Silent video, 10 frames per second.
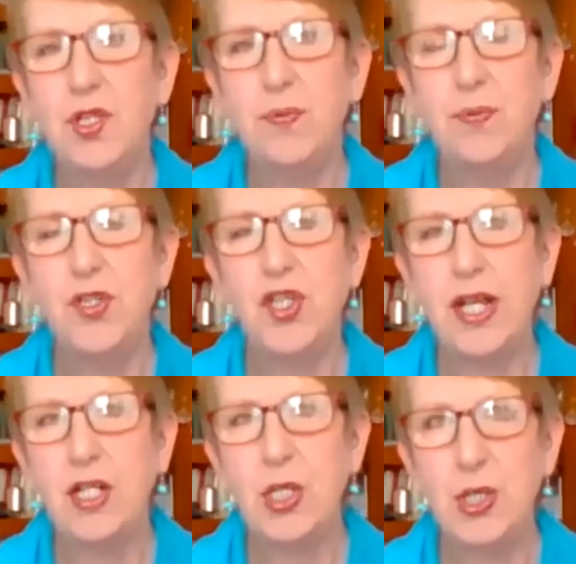were to
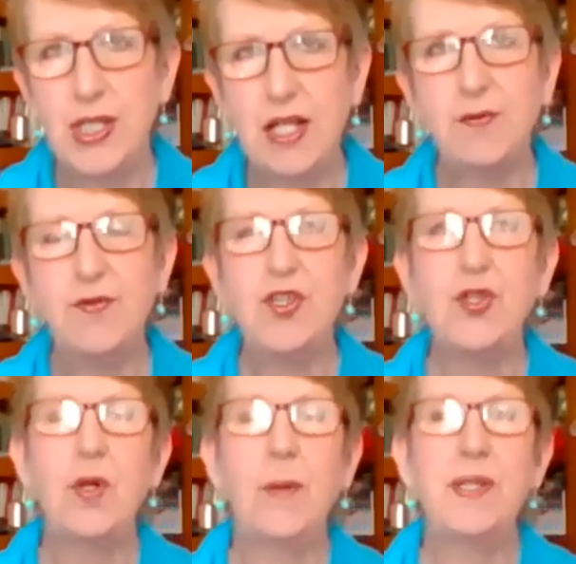project yourself
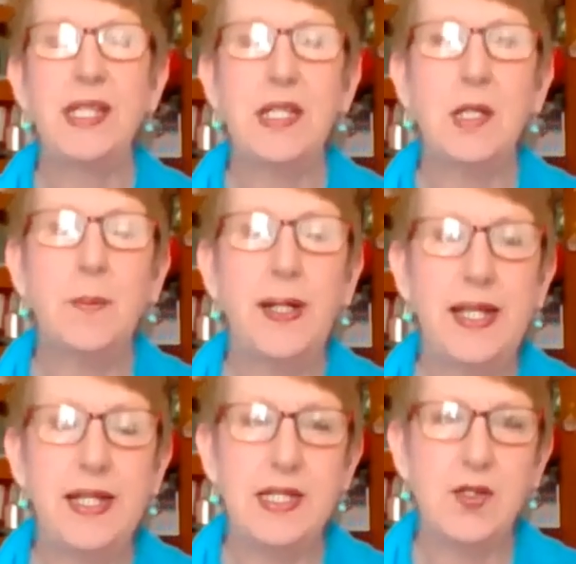to a particular
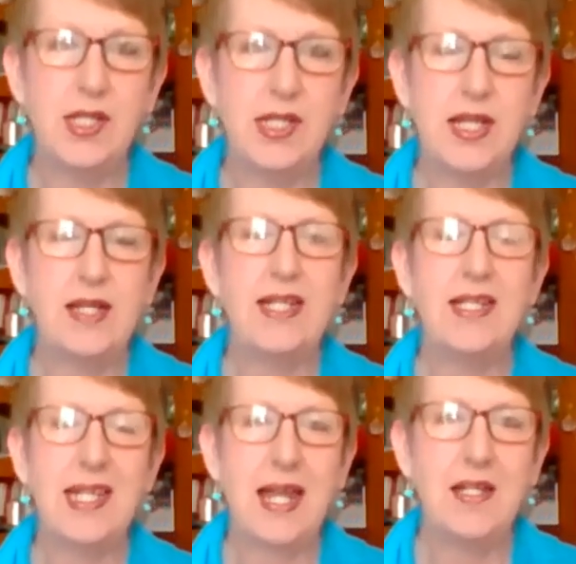place, so you set an
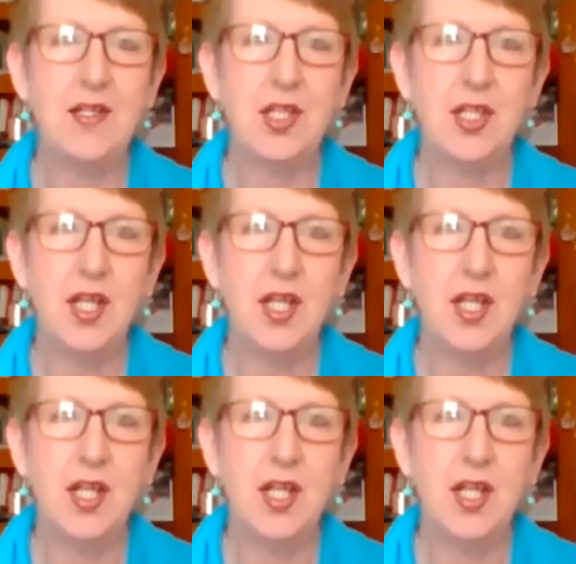intent,